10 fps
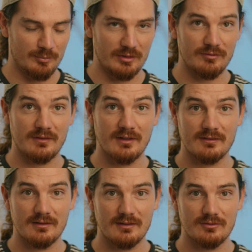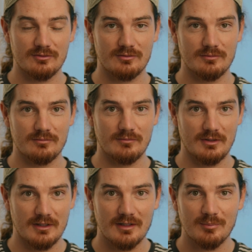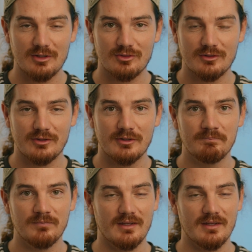up everything that it's hitting basically,